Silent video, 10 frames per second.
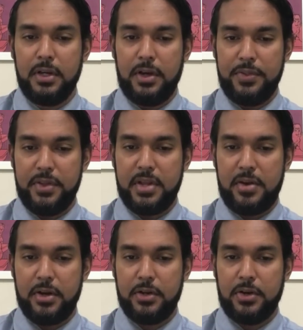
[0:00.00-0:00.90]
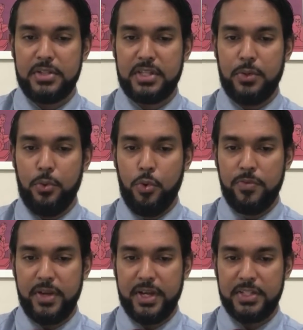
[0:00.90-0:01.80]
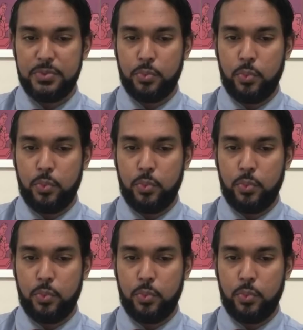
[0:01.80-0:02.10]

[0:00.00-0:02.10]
other direct costs and overheads,